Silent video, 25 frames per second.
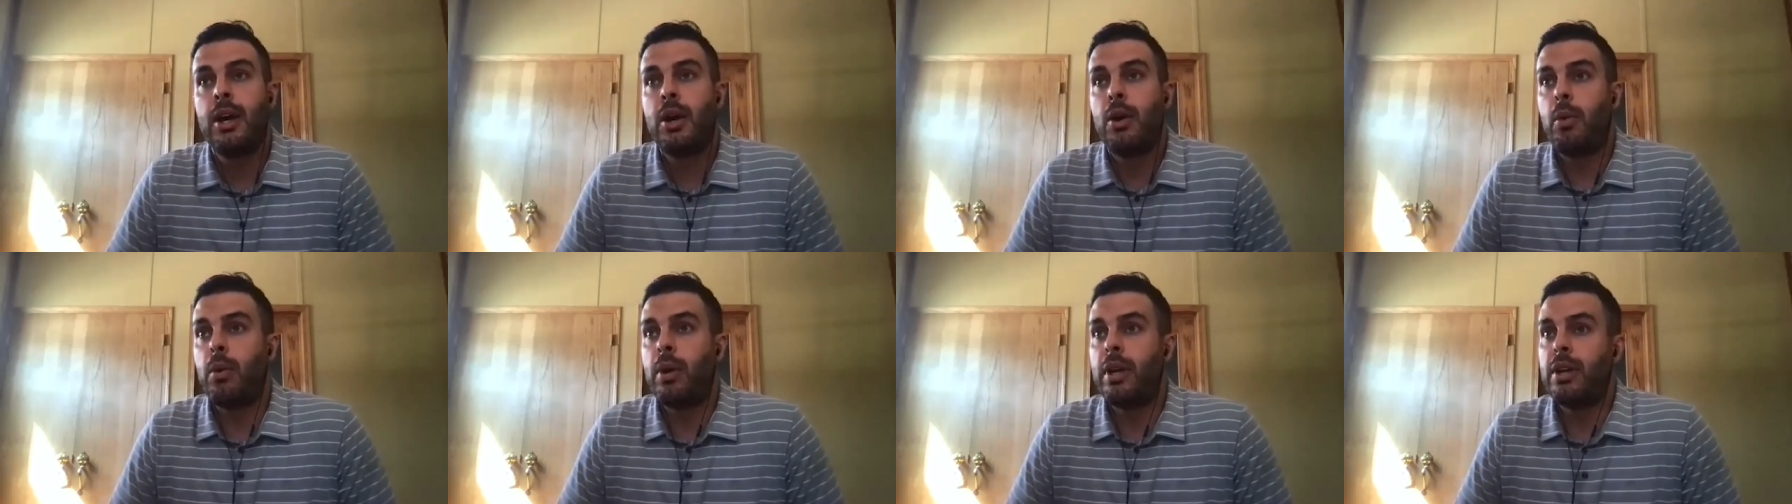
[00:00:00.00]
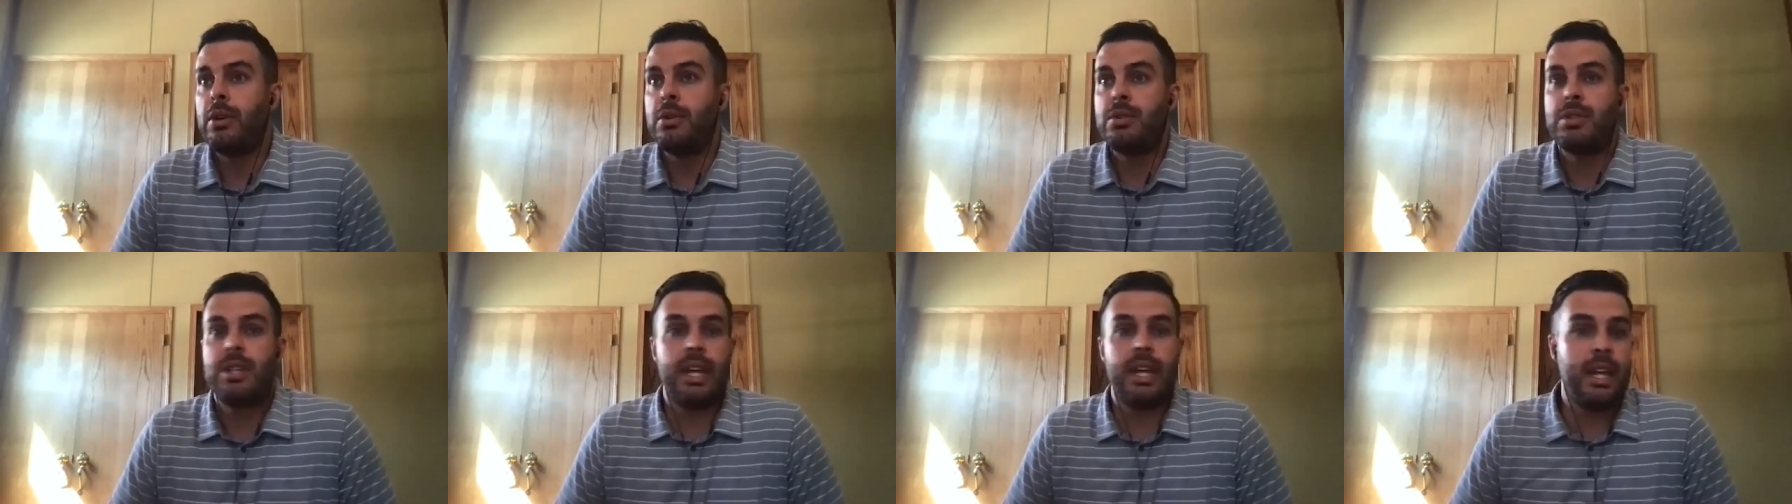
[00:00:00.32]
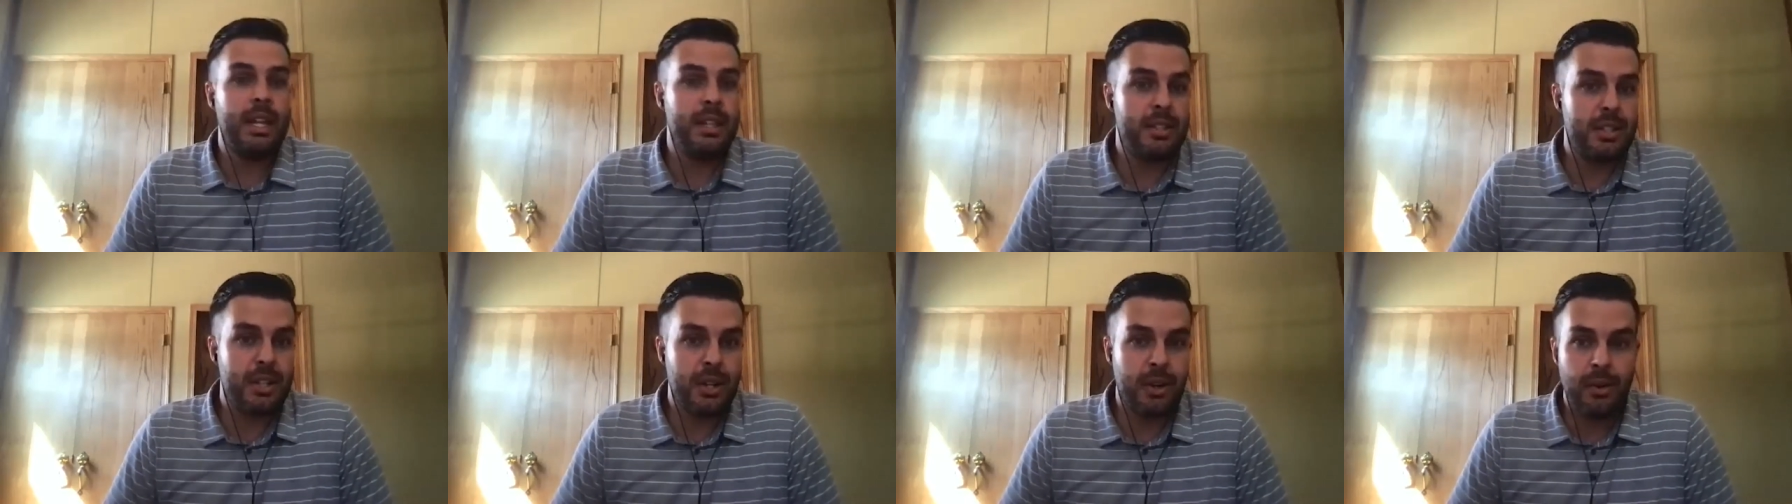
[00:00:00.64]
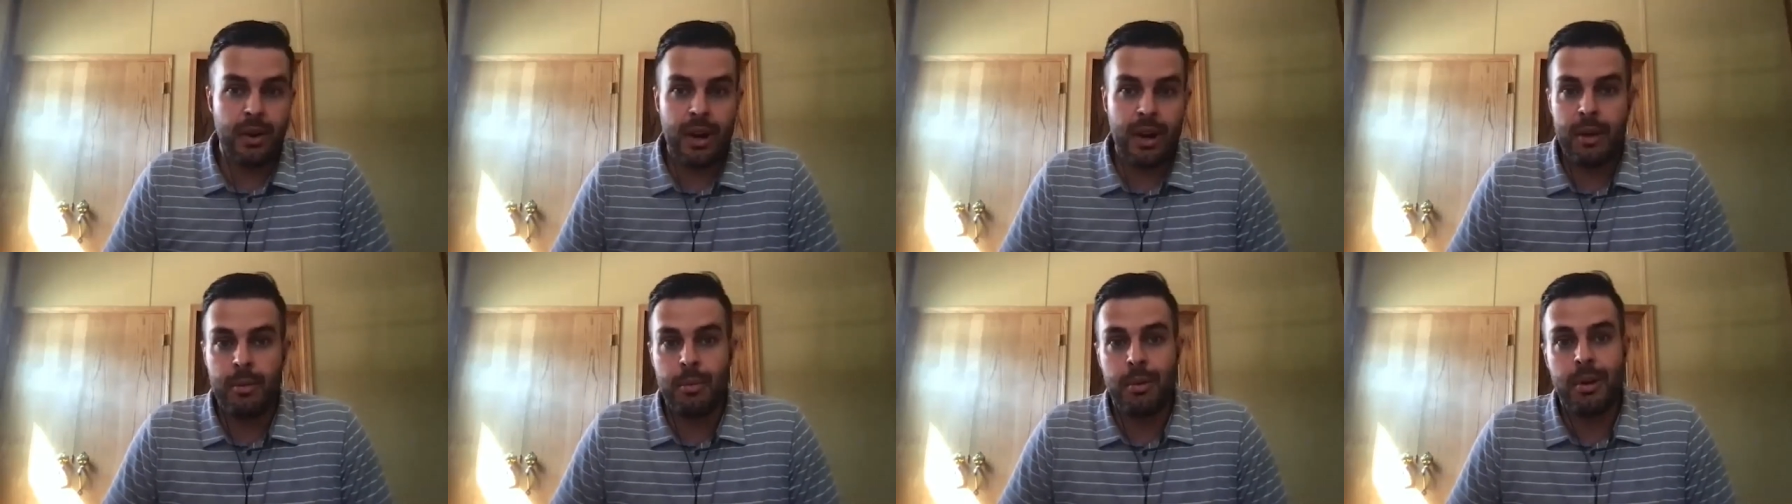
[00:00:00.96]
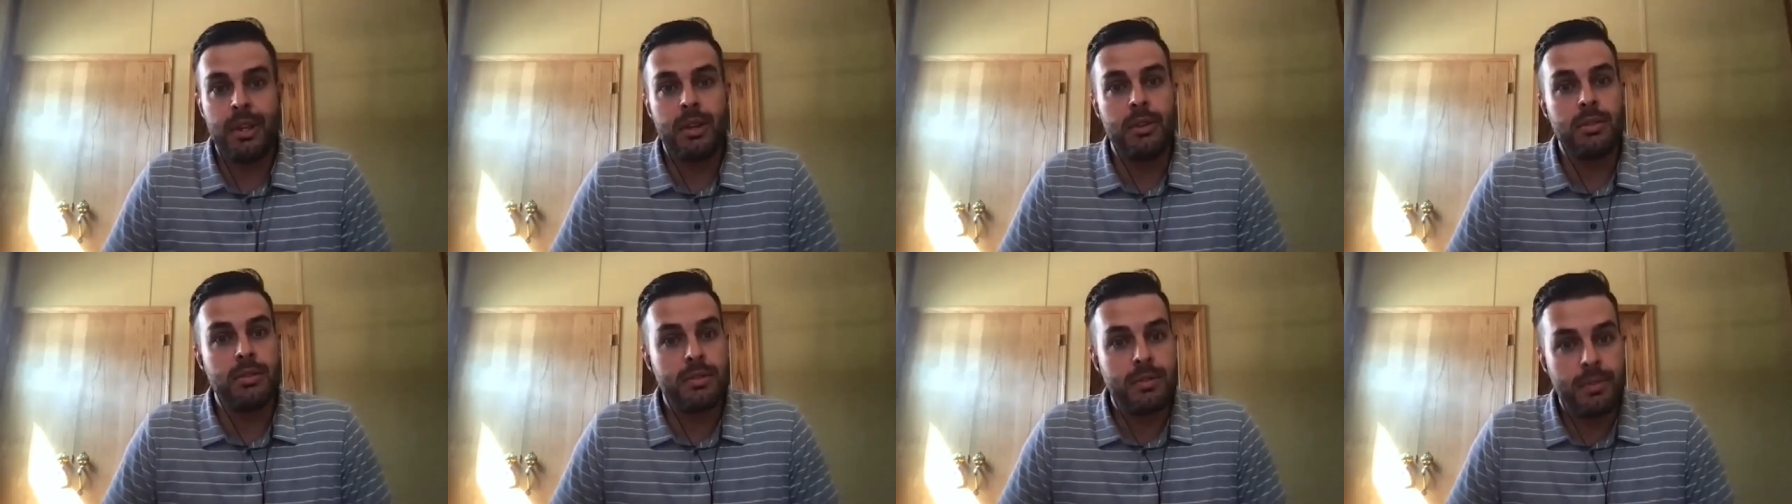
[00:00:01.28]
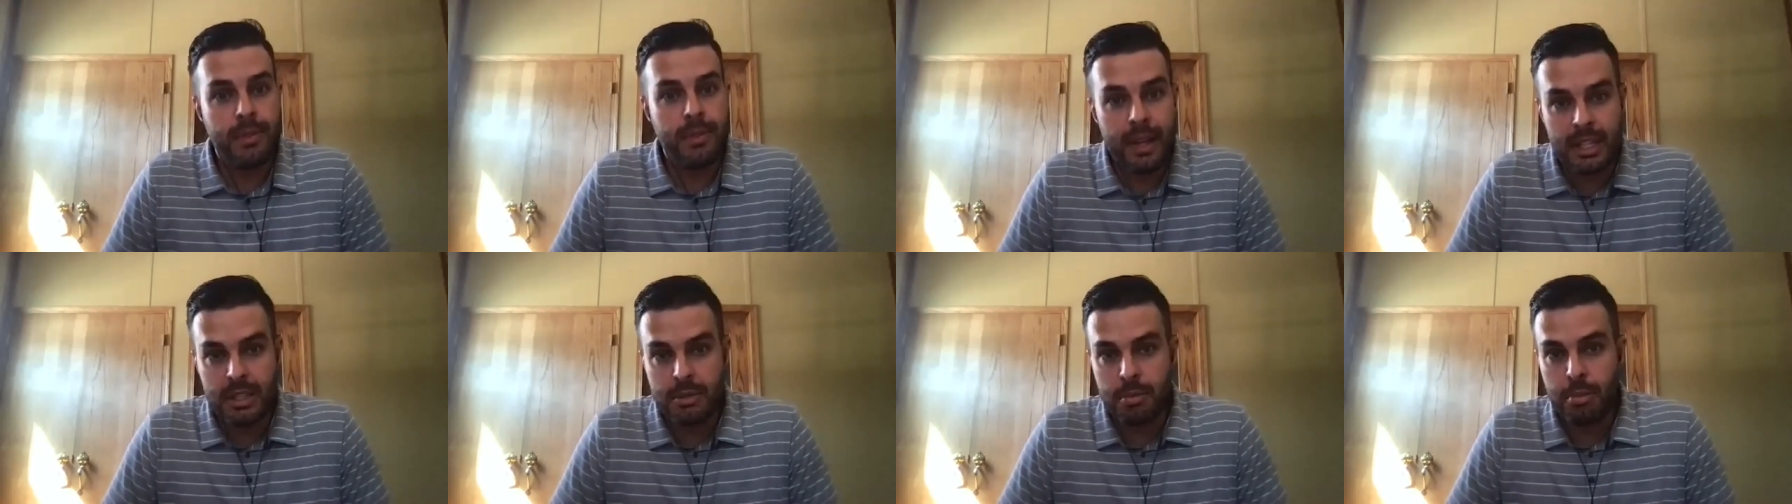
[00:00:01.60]
We used Instagram, we used
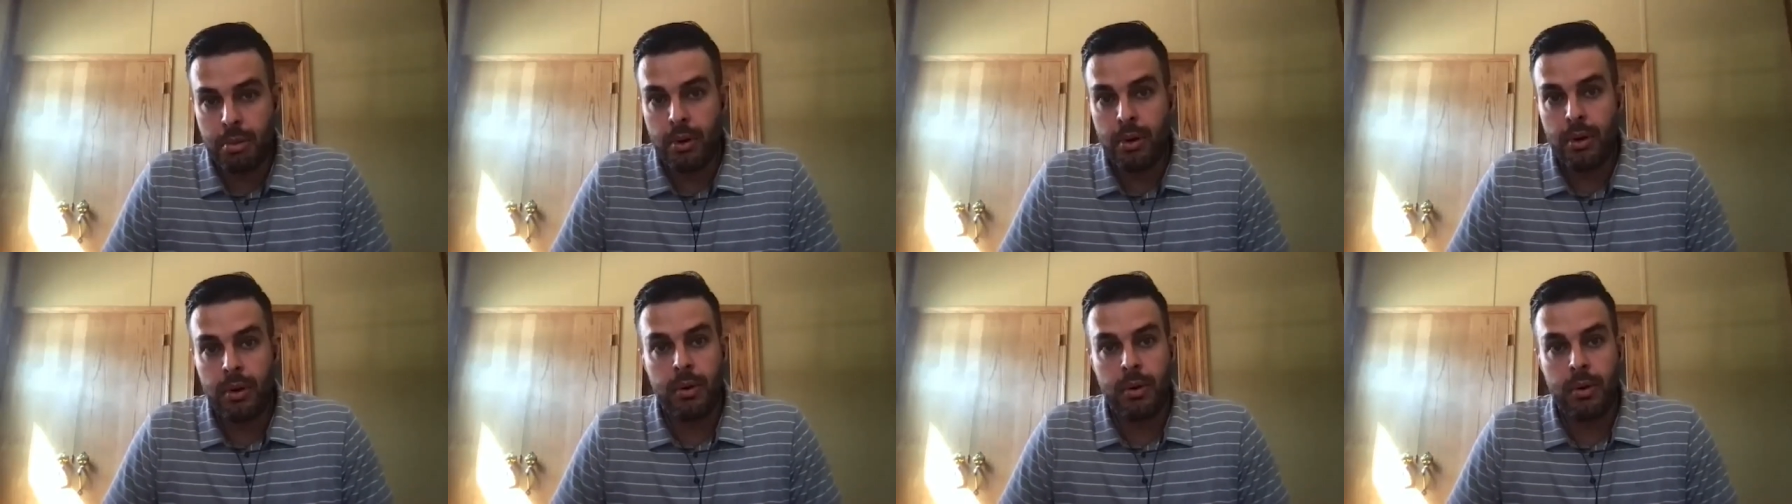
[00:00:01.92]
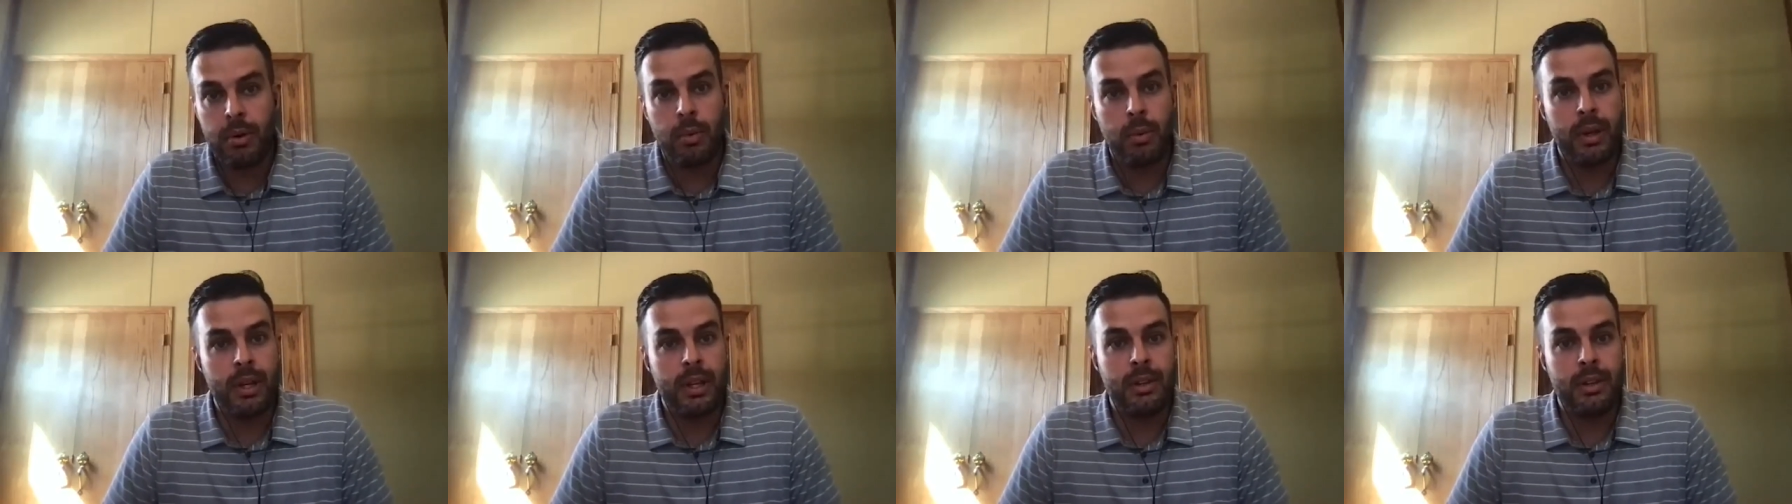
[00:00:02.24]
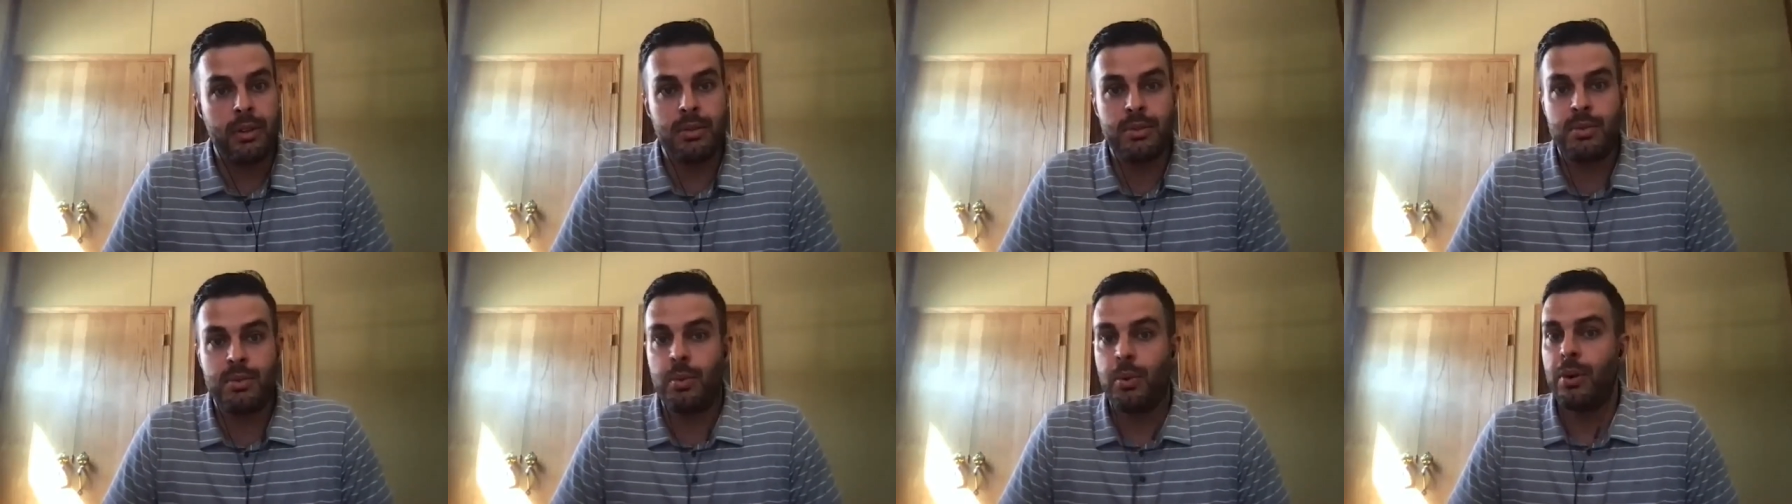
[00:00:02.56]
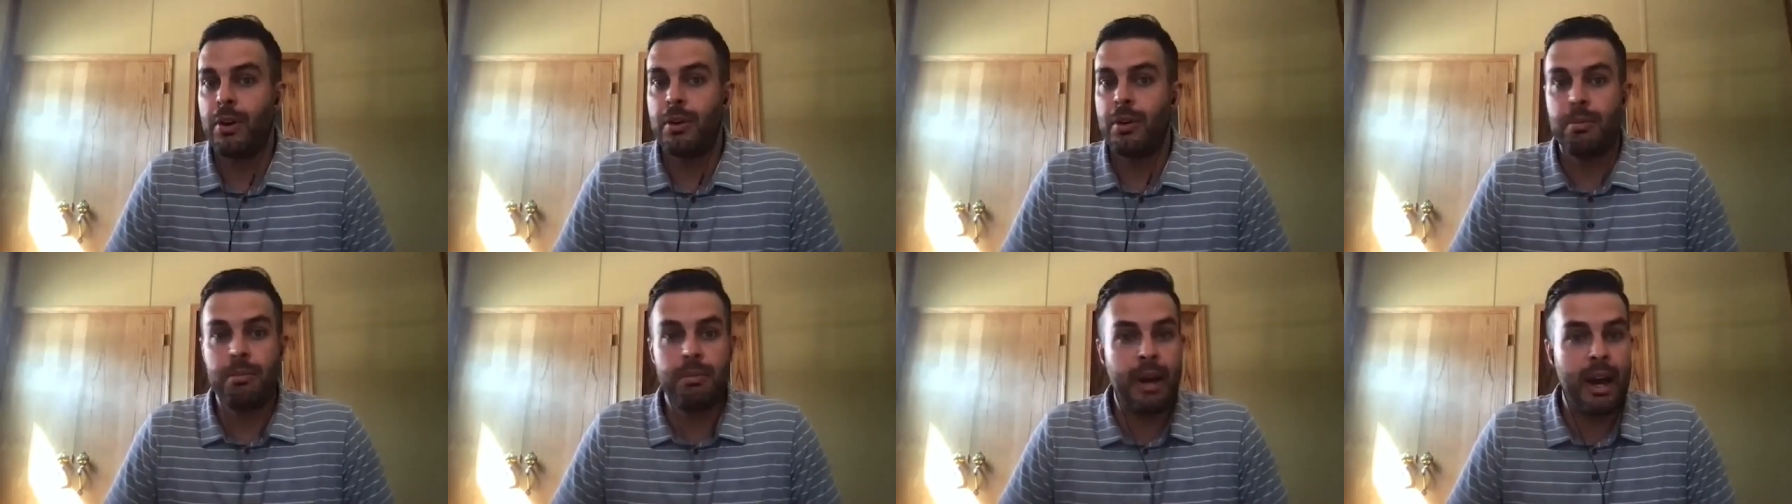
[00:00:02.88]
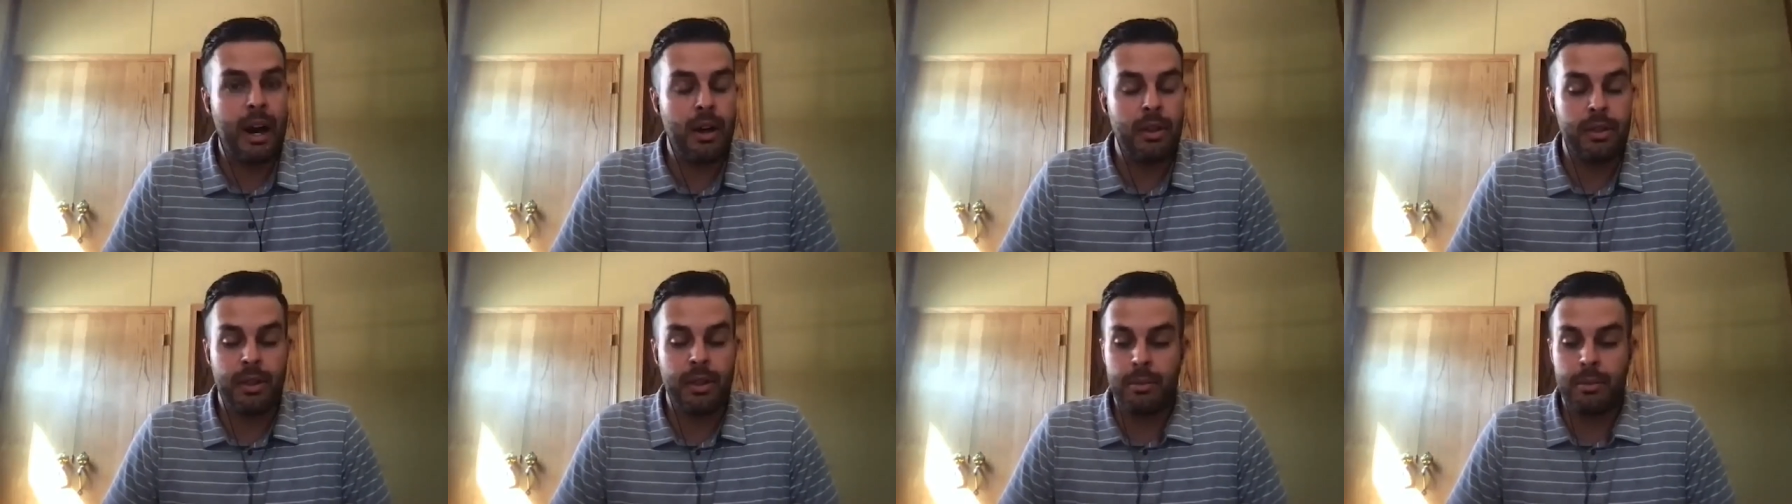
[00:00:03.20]
Facebook, we used word of mouth.